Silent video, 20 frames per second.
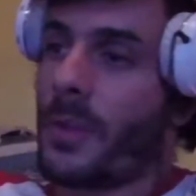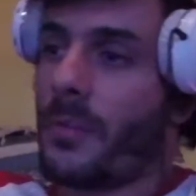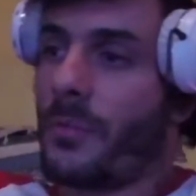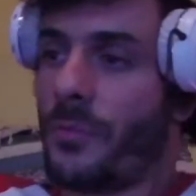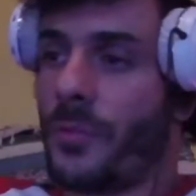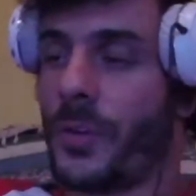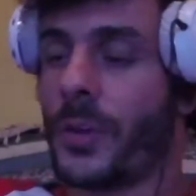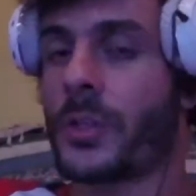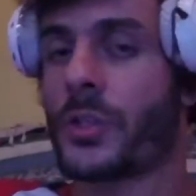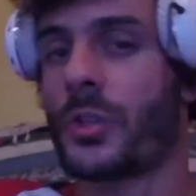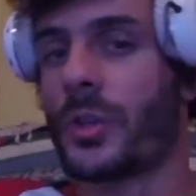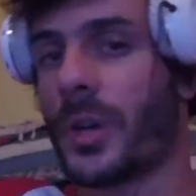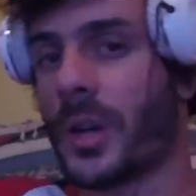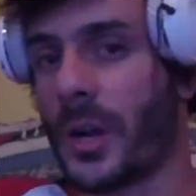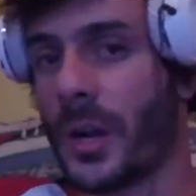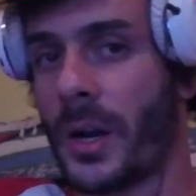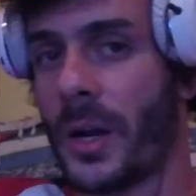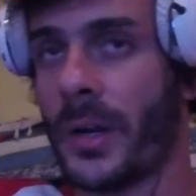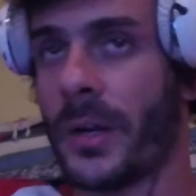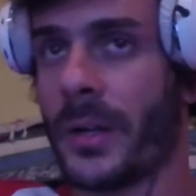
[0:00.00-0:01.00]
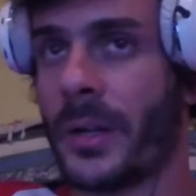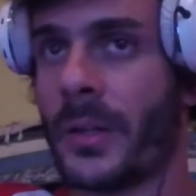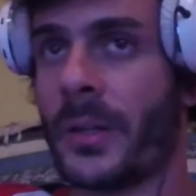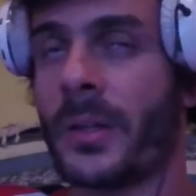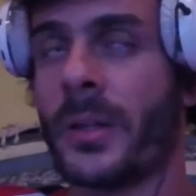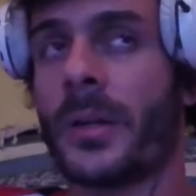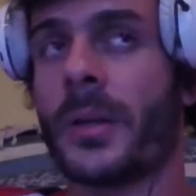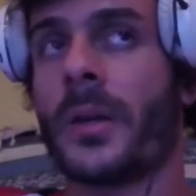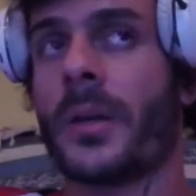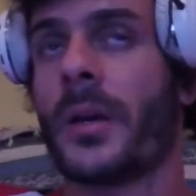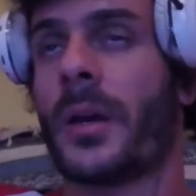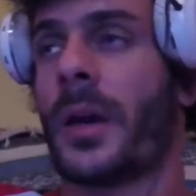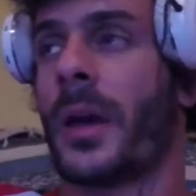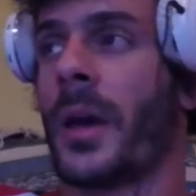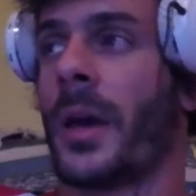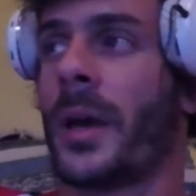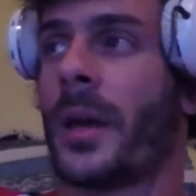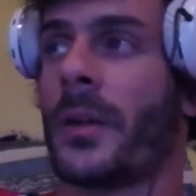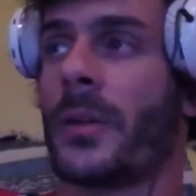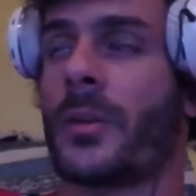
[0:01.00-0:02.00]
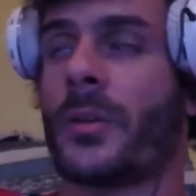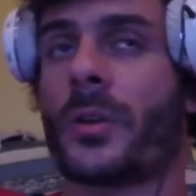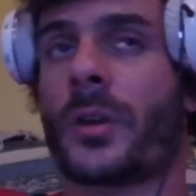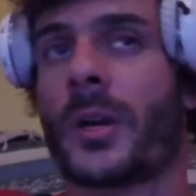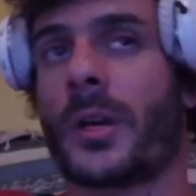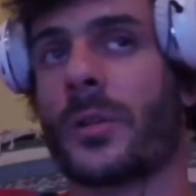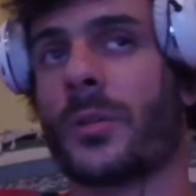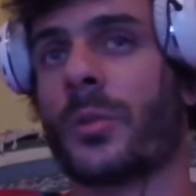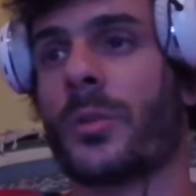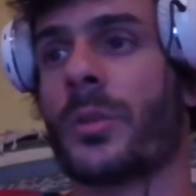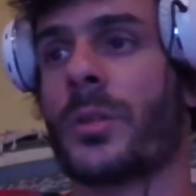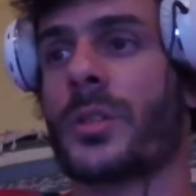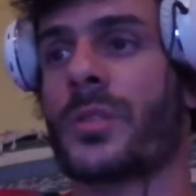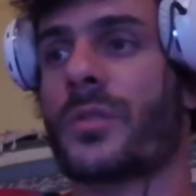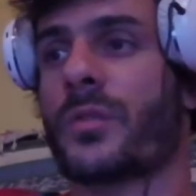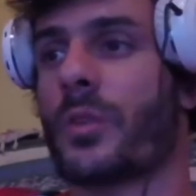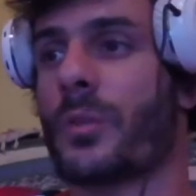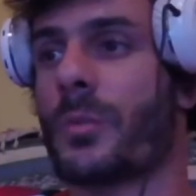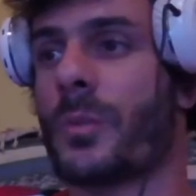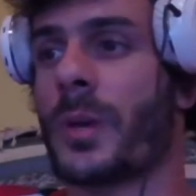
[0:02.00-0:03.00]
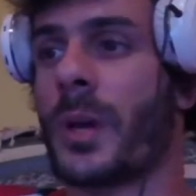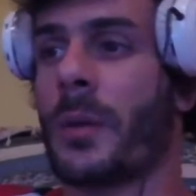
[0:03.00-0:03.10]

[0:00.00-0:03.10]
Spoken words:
fix your garden, and you can do this for me.